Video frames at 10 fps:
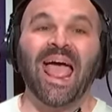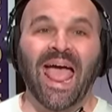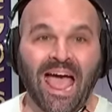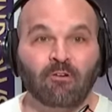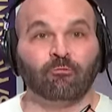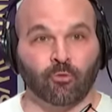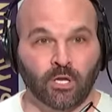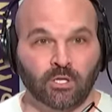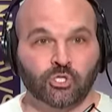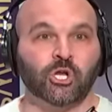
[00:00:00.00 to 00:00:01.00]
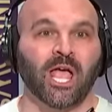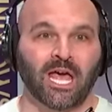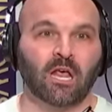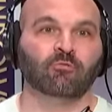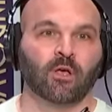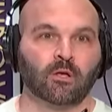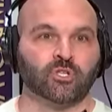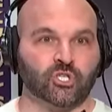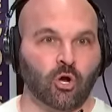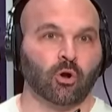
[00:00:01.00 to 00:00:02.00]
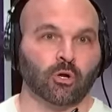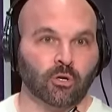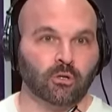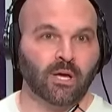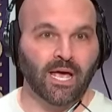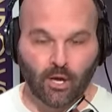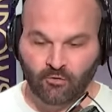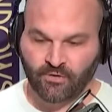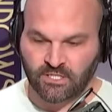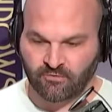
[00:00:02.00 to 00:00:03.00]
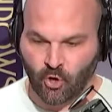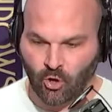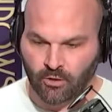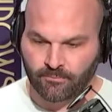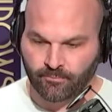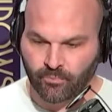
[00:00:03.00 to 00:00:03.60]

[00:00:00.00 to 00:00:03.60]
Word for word: average NFL starter at offensive guard.